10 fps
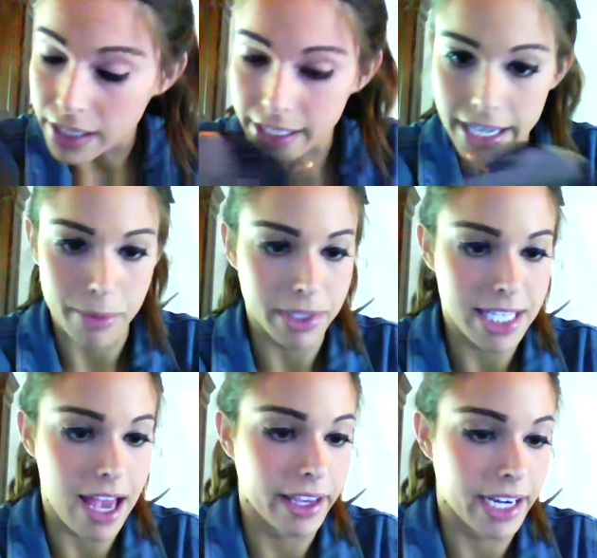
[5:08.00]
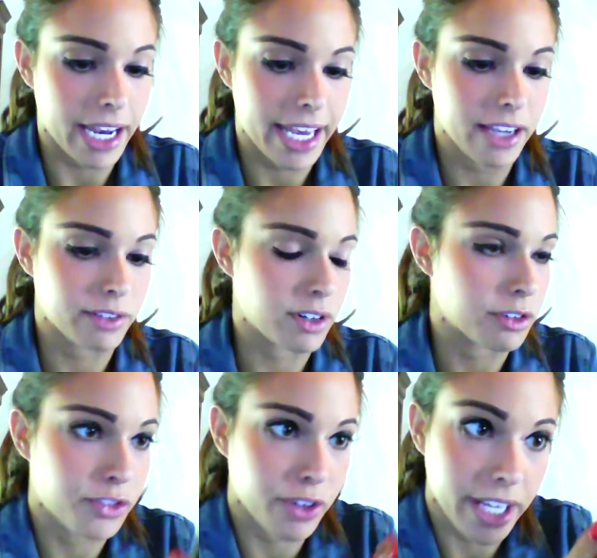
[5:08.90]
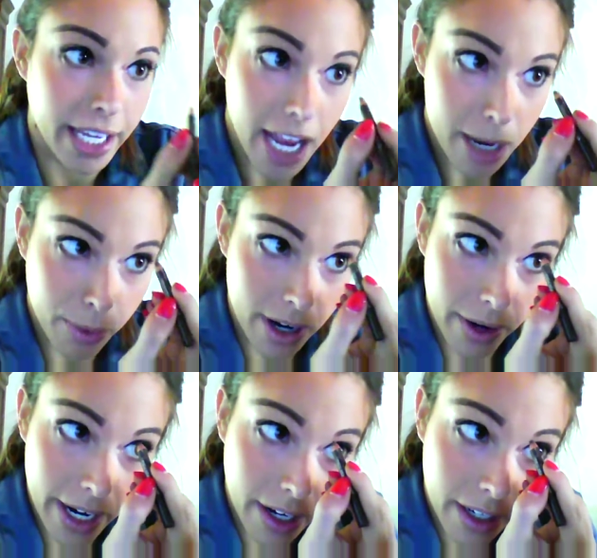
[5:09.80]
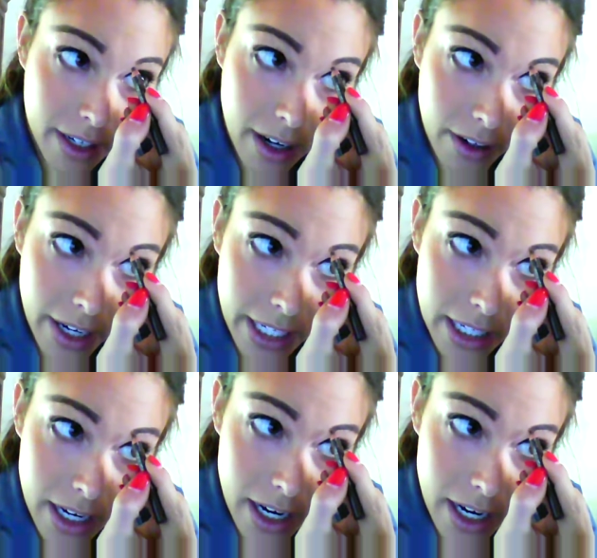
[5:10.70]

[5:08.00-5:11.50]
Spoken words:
Again, I'm Italian. I can't grow freaking eyebrow hair. All right.